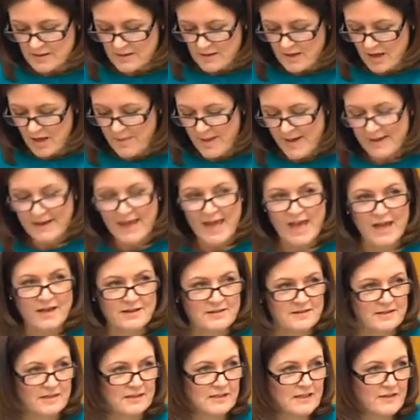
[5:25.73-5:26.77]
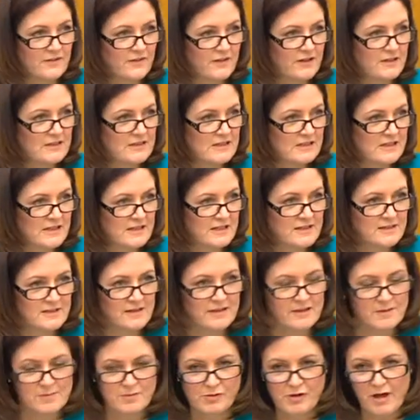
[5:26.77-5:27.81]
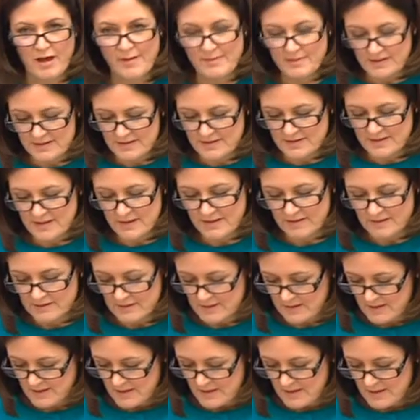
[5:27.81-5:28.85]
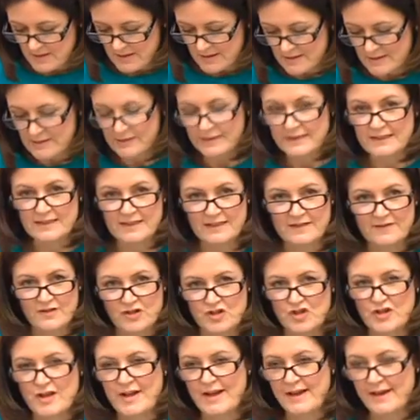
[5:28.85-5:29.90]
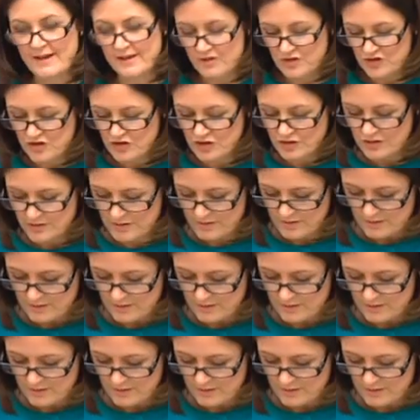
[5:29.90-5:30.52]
about how significant it is that the Prime Minister is leading the charge